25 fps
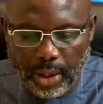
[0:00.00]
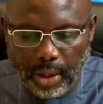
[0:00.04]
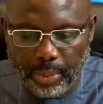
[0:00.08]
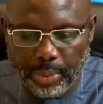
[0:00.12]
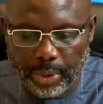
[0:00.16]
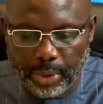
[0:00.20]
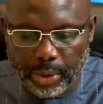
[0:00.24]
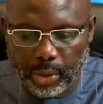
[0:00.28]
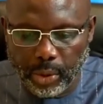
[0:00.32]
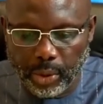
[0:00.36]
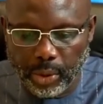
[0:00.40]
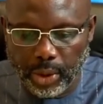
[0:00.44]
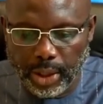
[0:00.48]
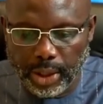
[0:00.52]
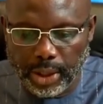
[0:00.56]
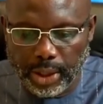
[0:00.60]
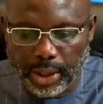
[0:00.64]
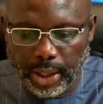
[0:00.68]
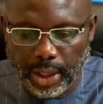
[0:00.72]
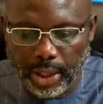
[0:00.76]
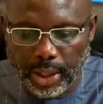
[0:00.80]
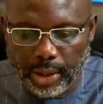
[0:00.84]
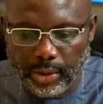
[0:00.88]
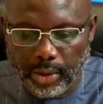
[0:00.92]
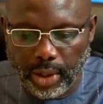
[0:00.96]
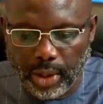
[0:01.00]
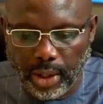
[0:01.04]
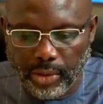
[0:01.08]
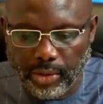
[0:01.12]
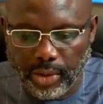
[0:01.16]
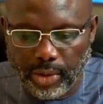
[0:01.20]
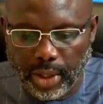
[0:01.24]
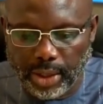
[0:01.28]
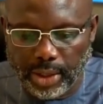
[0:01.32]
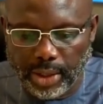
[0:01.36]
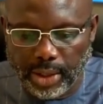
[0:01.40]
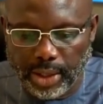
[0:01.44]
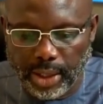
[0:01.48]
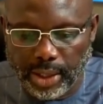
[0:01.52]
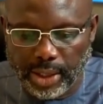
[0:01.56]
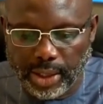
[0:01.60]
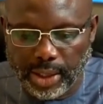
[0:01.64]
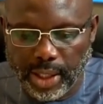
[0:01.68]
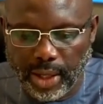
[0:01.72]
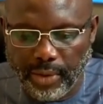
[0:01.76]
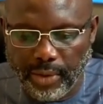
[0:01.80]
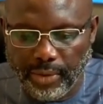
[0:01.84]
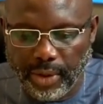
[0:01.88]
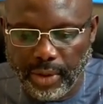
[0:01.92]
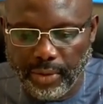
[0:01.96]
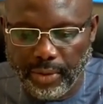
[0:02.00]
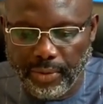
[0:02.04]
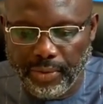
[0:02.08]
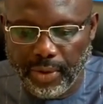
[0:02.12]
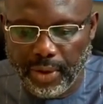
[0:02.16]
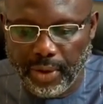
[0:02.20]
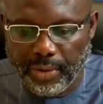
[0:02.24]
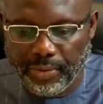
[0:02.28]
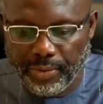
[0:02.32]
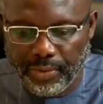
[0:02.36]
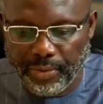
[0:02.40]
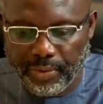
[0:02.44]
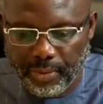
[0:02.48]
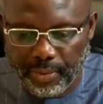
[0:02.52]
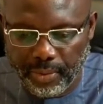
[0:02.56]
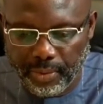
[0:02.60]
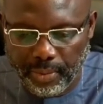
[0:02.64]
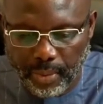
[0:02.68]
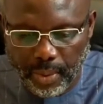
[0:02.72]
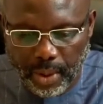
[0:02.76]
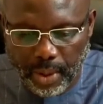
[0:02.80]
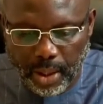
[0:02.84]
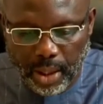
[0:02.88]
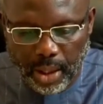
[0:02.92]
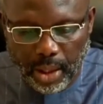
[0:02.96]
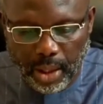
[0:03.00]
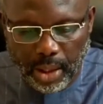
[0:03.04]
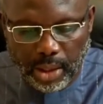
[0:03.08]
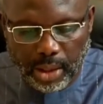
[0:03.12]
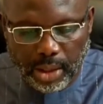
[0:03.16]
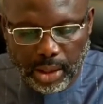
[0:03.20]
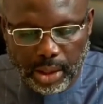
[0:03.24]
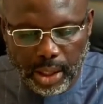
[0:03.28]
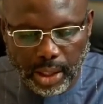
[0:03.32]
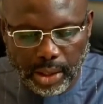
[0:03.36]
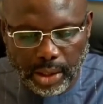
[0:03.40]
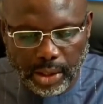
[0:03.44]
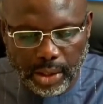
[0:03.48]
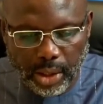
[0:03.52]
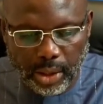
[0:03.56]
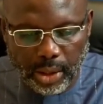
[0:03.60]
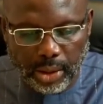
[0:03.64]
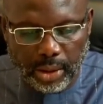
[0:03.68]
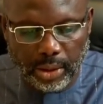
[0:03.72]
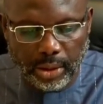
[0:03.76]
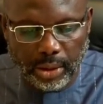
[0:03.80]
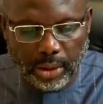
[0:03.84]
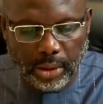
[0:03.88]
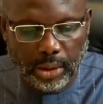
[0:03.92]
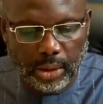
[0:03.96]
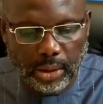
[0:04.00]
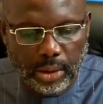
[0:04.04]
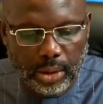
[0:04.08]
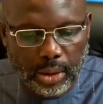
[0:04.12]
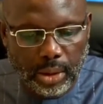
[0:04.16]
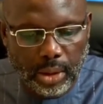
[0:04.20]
opportunity to address this 75th session